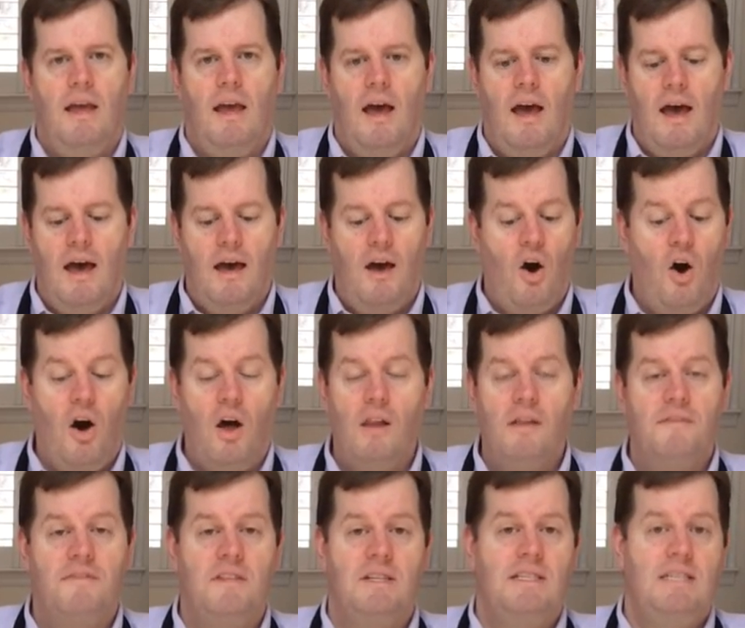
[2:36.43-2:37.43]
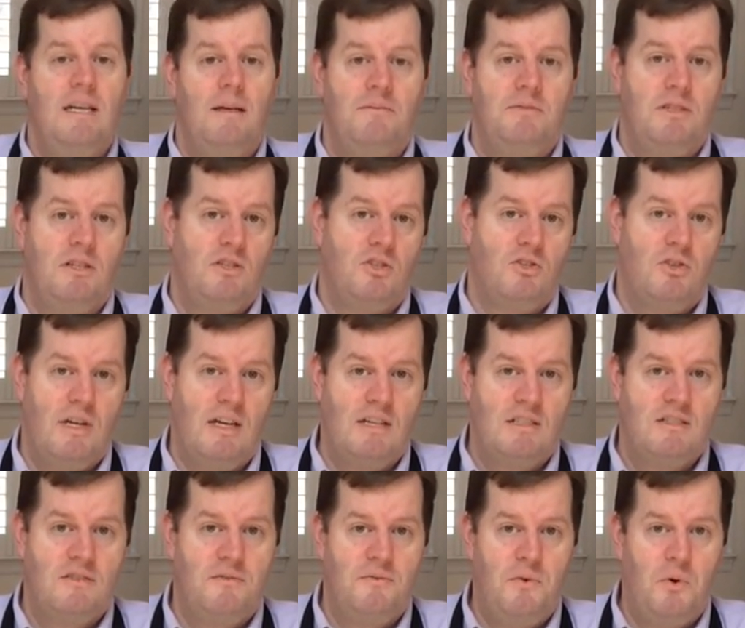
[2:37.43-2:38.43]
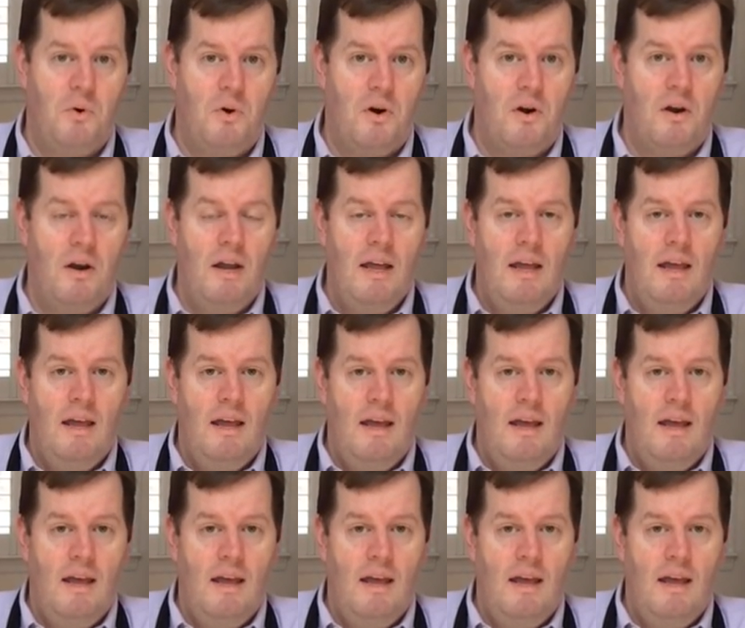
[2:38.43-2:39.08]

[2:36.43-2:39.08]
all of the tips and tricks for